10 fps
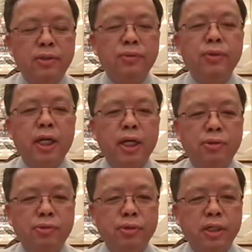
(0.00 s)
to your
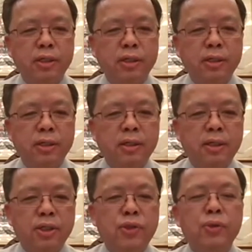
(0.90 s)
country
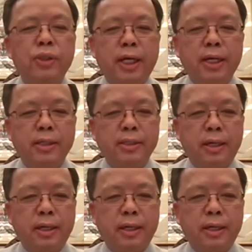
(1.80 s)
stood at